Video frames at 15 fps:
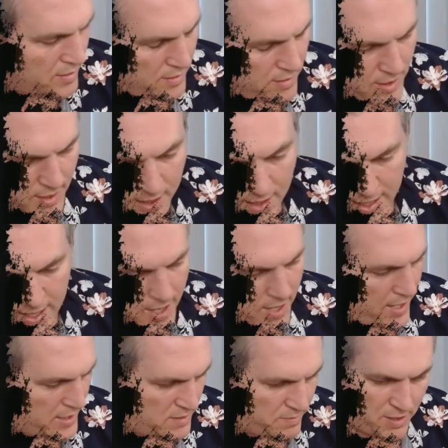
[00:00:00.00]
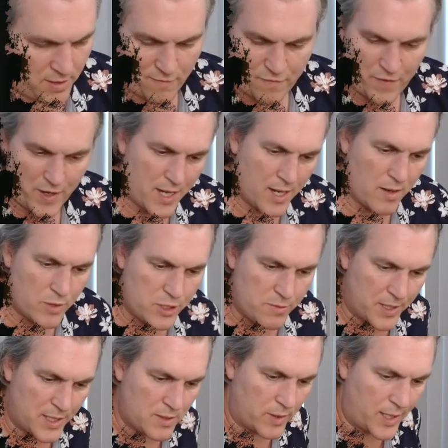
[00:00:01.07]
The gladiator has been defeated, which
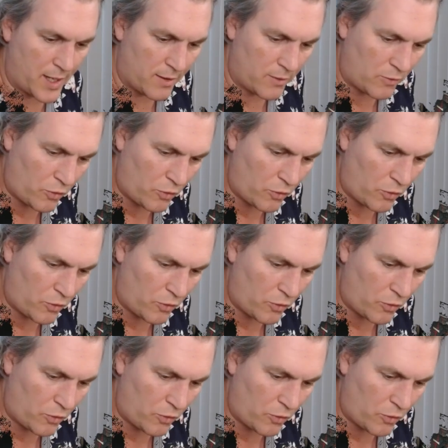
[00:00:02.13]
means we get